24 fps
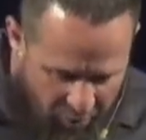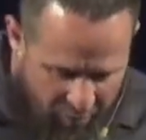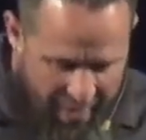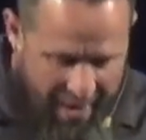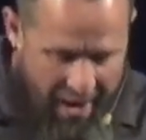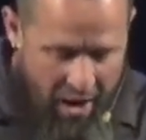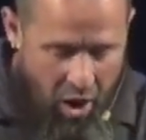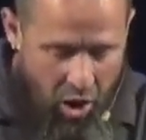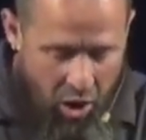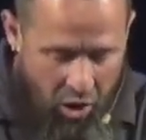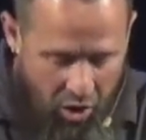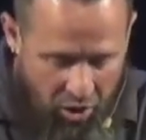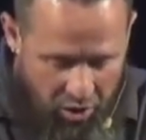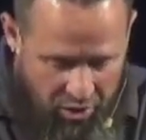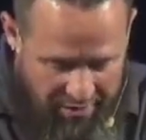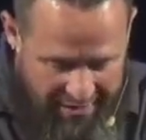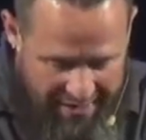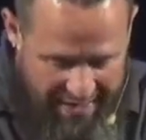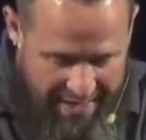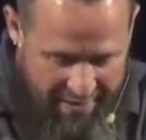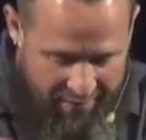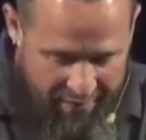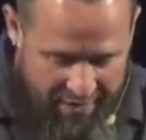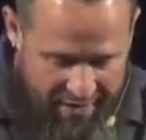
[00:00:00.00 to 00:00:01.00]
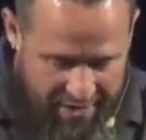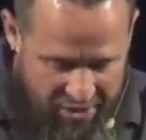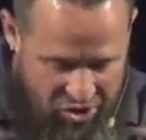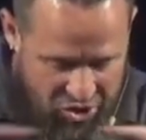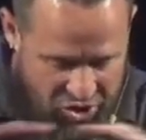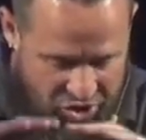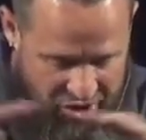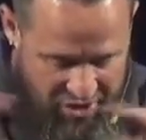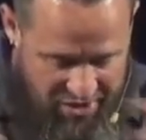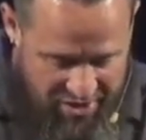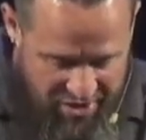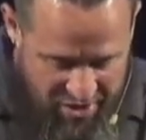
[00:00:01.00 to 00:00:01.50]
After they all
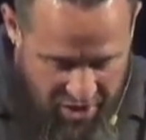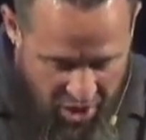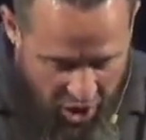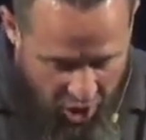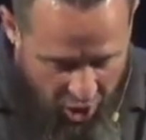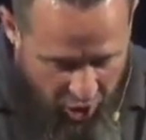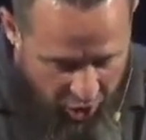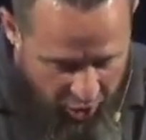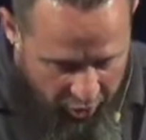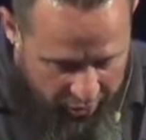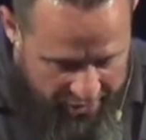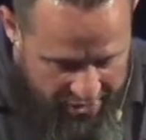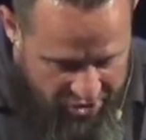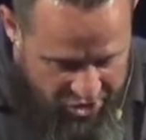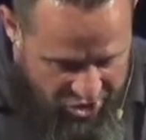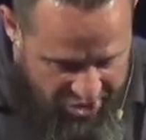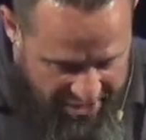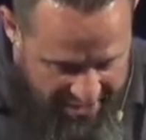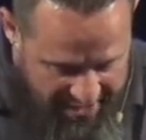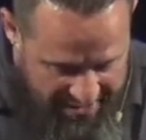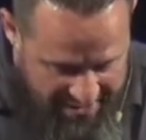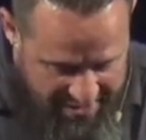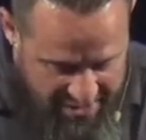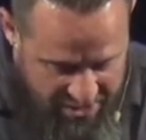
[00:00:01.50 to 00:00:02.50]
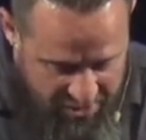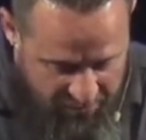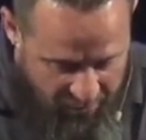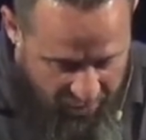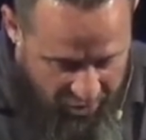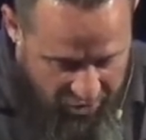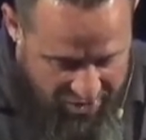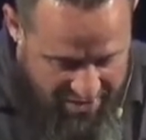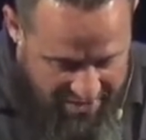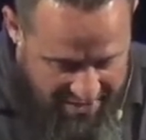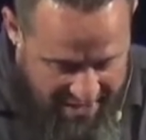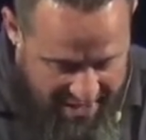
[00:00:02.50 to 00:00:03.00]
leave and it's just her and
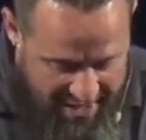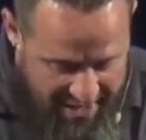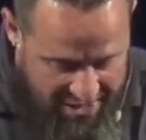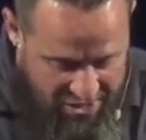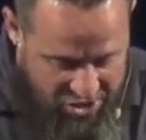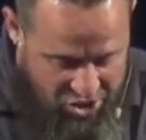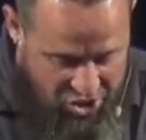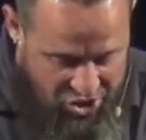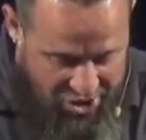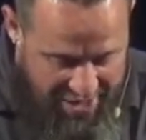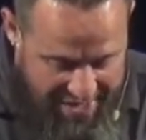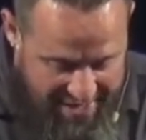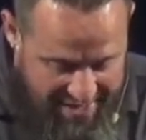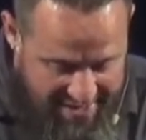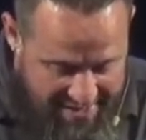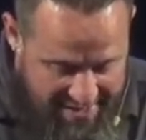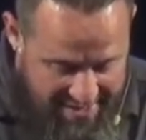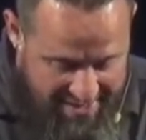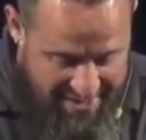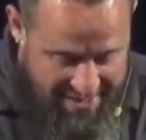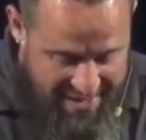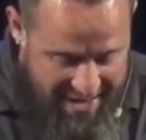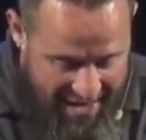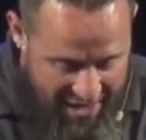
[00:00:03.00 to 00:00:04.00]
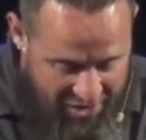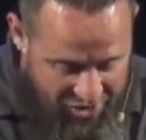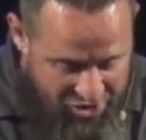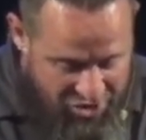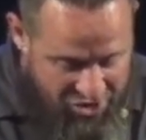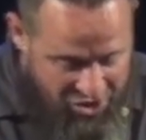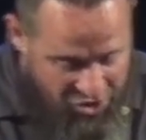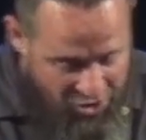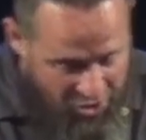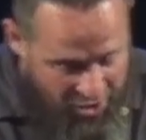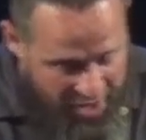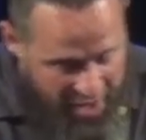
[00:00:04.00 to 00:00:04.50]
Jesus, verse 10, Jesus
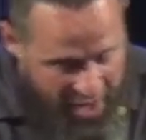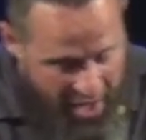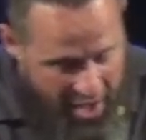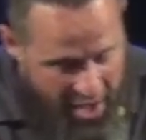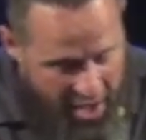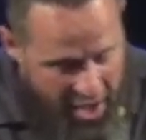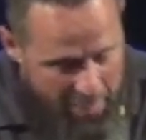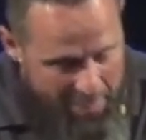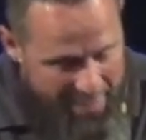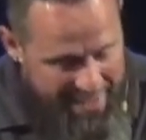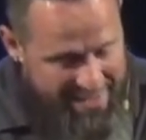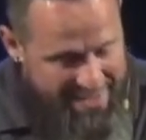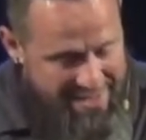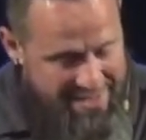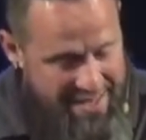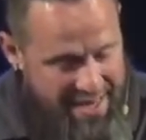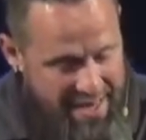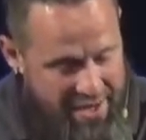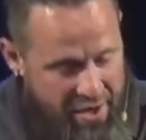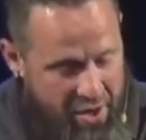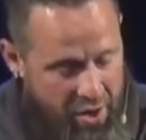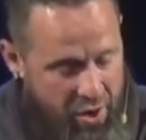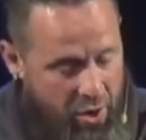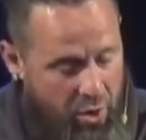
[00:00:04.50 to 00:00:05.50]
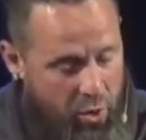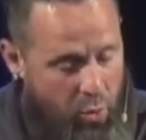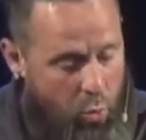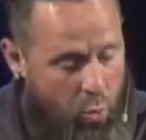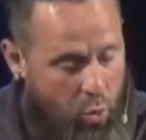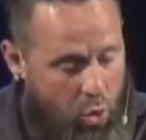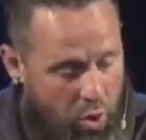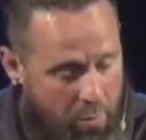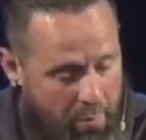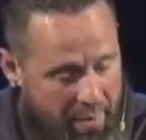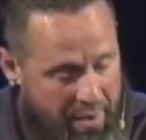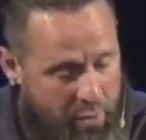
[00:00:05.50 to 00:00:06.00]
now stood up and said to
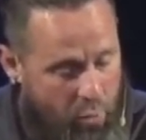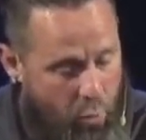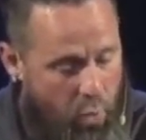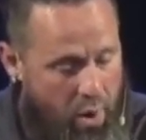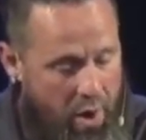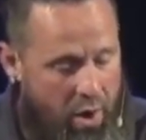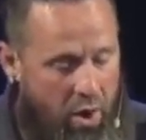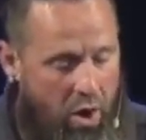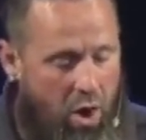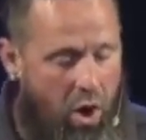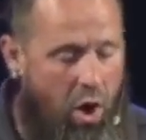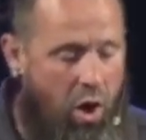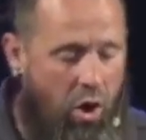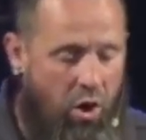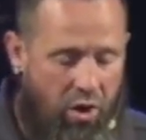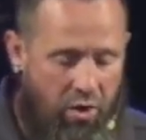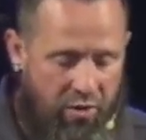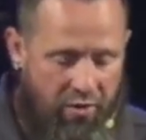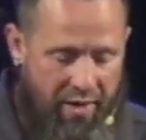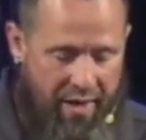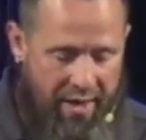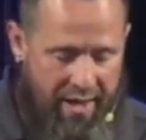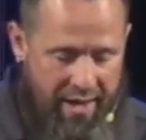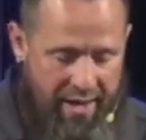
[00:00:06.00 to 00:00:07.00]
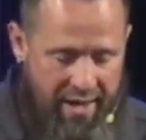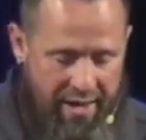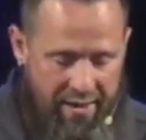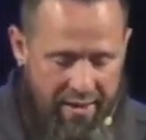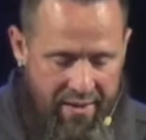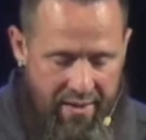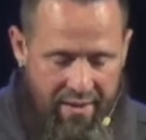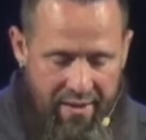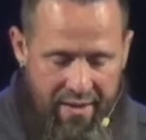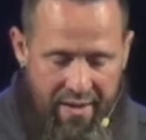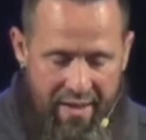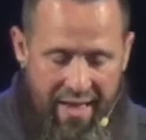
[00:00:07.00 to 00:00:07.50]
her, Woman, where are
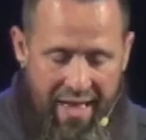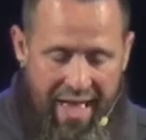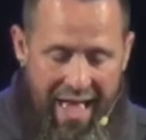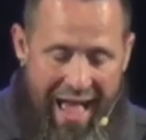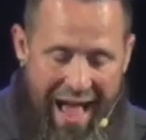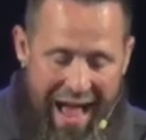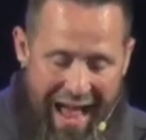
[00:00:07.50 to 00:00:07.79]
they?